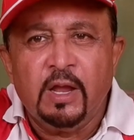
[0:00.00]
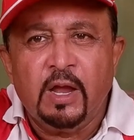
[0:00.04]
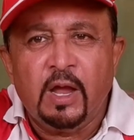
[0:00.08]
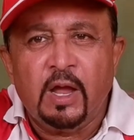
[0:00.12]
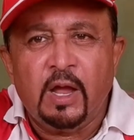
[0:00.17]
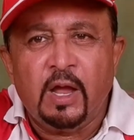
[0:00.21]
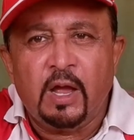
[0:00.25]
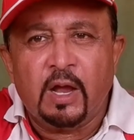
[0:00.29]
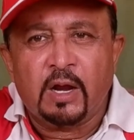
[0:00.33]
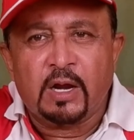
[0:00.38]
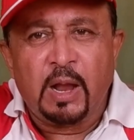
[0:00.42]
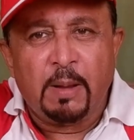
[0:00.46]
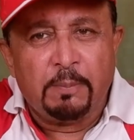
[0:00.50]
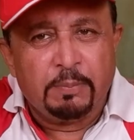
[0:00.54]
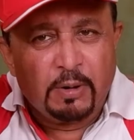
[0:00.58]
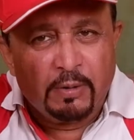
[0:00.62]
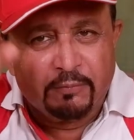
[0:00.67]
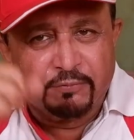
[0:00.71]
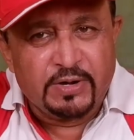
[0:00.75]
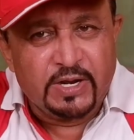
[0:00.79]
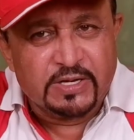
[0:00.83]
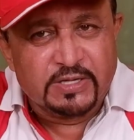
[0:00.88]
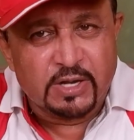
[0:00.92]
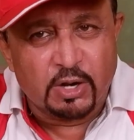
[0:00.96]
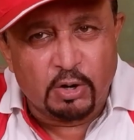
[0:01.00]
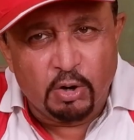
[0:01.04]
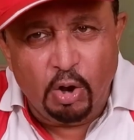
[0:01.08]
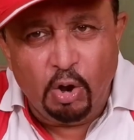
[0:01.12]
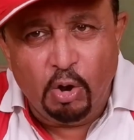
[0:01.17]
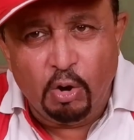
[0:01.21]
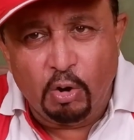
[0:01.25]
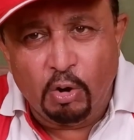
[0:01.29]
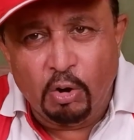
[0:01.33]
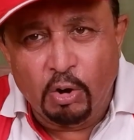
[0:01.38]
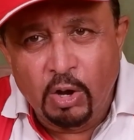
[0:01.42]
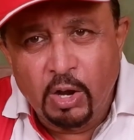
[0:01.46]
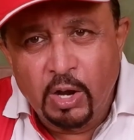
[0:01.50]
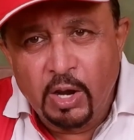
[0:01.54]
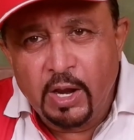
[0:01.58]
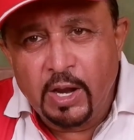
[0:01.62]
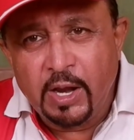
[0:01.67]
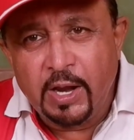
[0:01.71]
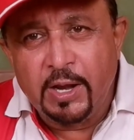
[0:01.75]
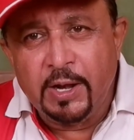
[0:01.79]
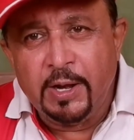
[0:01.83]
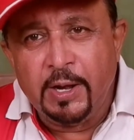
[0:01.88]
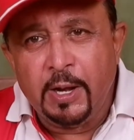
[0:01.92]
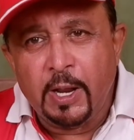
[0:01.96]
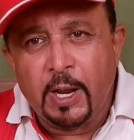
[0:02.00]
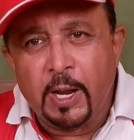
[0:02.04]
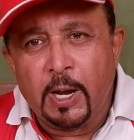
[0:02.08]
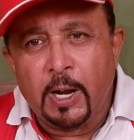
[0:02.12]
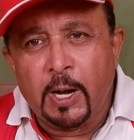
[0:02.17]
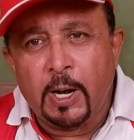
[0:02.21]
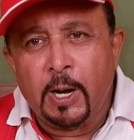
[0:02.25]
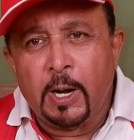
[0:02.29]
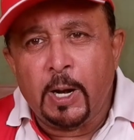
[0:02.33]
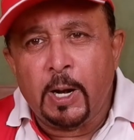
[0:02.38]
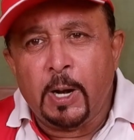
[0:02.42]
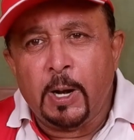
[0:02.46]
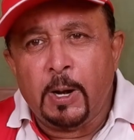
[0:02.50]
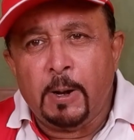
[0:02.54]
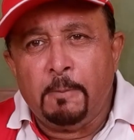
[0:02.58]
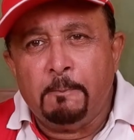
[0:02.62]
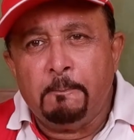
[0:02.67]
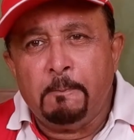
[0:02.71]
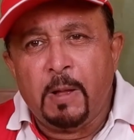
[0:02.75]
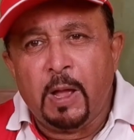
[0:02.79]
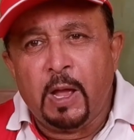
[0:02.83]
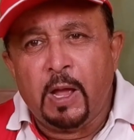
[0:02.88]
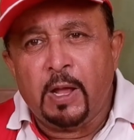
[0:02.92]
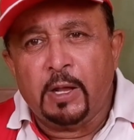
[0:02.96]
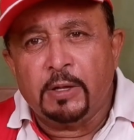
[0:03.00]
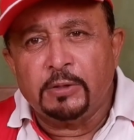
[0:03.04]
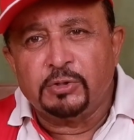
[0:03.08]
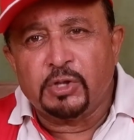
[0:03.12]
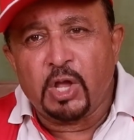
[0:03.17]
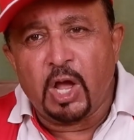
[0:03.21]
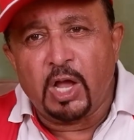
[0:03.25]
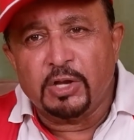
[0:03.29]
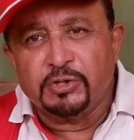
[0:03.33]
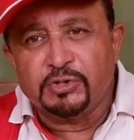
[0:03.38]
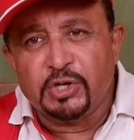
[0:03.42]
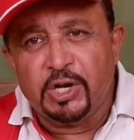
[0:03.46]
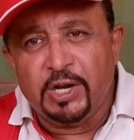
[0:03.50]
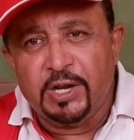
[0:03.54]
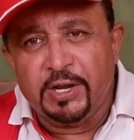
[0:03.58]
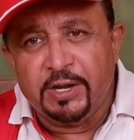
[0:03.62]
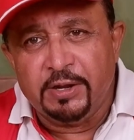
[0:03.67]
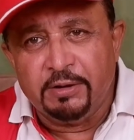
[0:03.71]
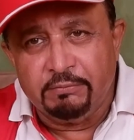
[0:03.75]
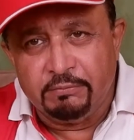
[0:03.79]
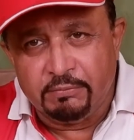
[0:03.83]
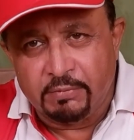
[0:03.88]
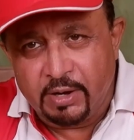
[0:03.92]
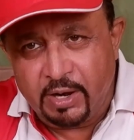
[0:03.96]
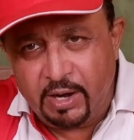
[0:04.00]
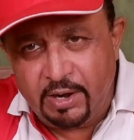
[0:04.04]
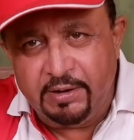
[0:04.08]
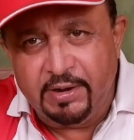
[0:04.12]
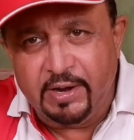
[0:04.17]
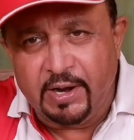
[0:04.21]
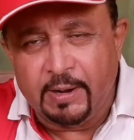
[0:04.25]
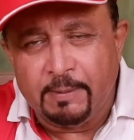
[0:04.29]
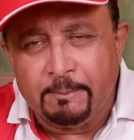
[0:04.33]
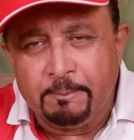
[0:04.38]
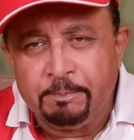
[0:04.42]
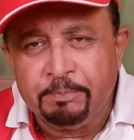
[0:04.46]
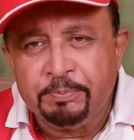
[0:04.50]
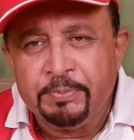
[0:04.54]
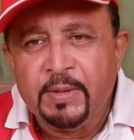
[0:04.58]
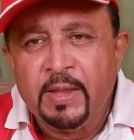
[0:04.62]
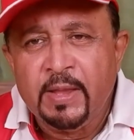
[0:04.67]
a couple of days ago in um, uh, Darjeeling area.